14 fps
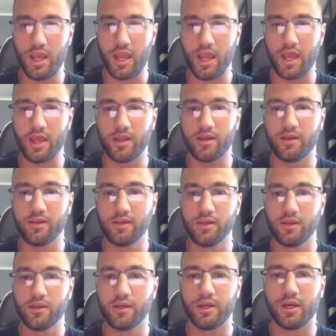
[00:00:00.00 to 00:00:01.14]
and
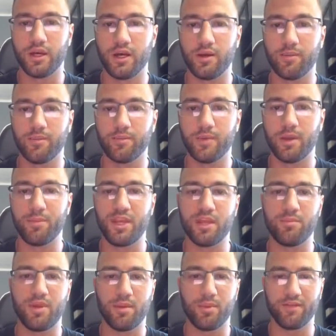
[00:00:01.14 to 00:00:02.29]

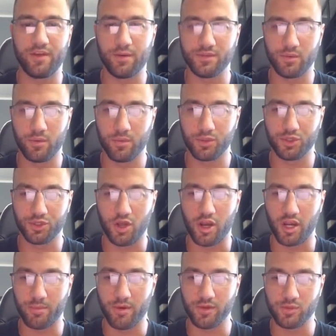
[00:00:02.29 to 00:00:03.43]
BNB, I believe that was the one we were just
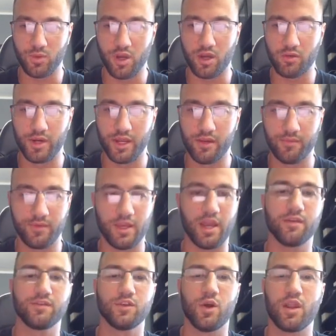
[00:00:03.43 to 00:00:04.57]
talking about as well, right? Yeah,
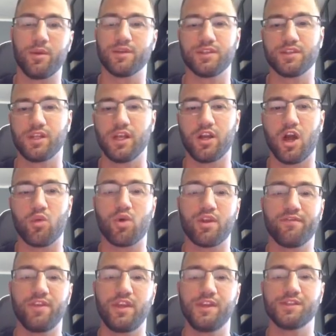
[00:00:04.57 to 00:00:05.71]
so anyways, let's click on one
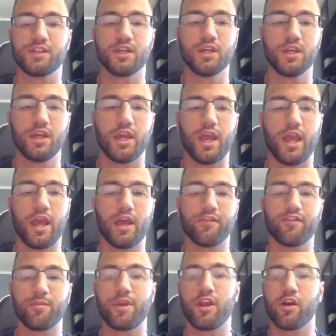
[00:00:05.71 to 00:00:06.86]
of these. And
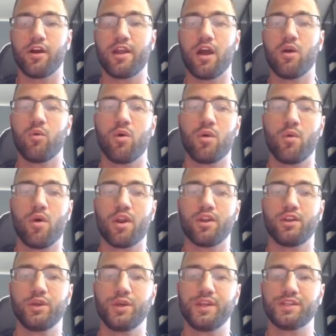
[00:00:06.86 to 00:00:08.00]
from here on out, what we wanna
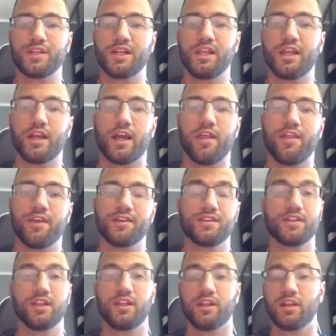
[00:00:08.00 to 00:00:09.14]
do is click this
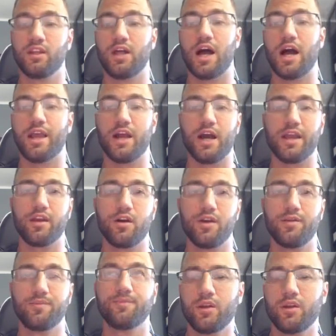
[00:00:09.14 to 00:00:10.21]
little eye icon.